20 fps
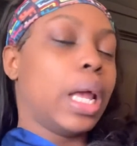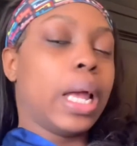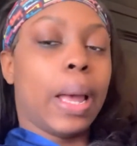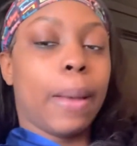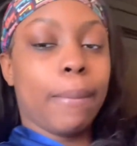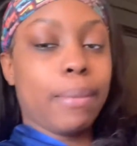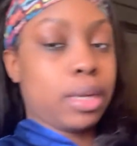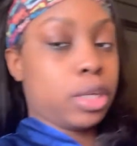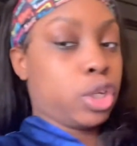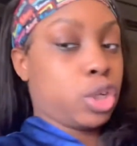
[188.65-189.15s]

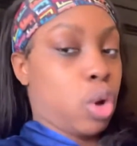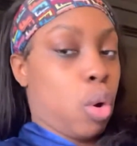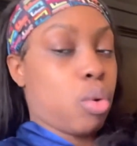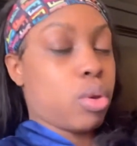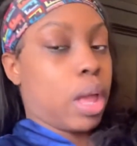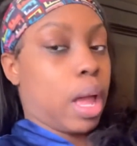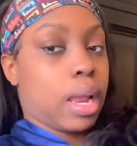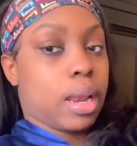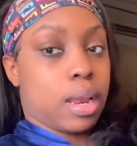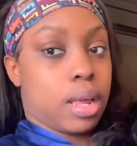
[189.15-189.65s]
I'm gonna show
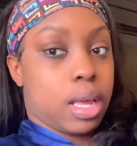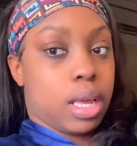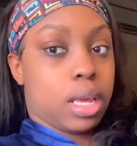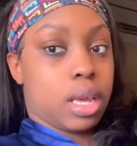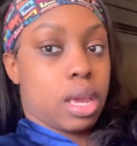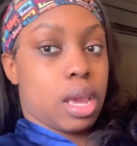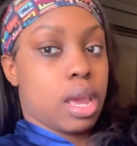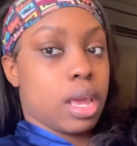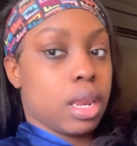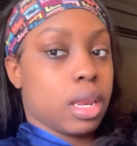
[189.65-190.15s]
y'all
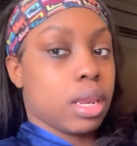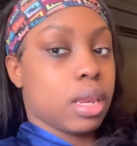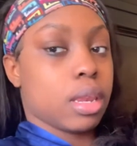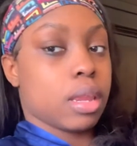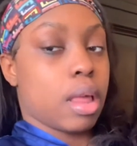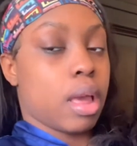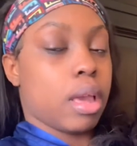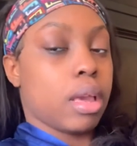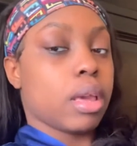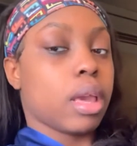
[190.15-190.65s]
like in
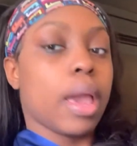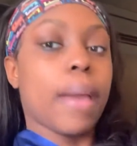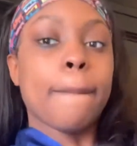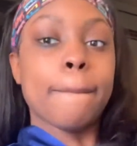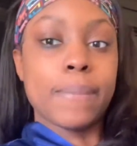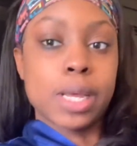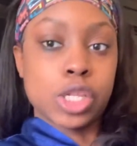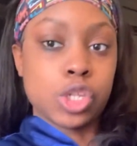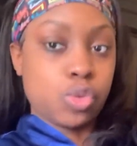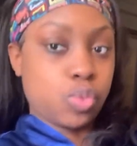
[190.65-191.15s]

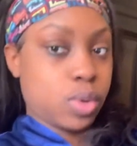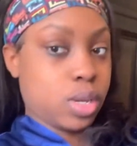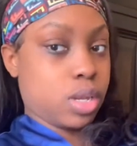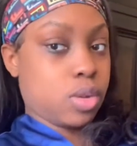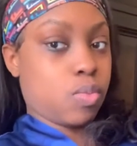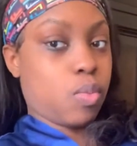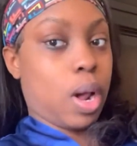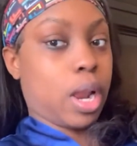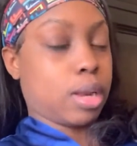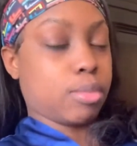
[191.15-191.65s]

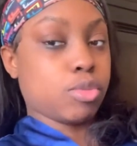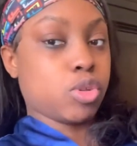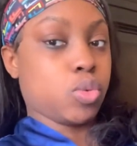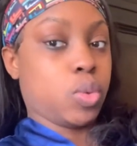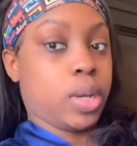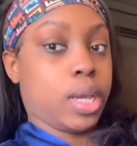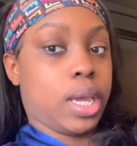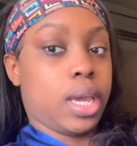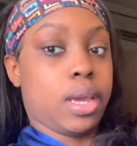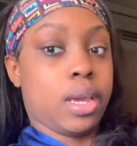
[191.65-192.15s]
between while I'm
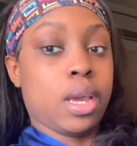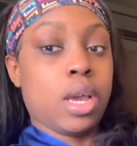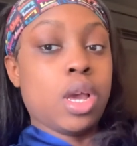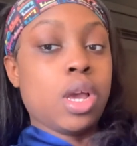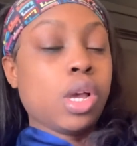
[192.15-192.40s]
doing it.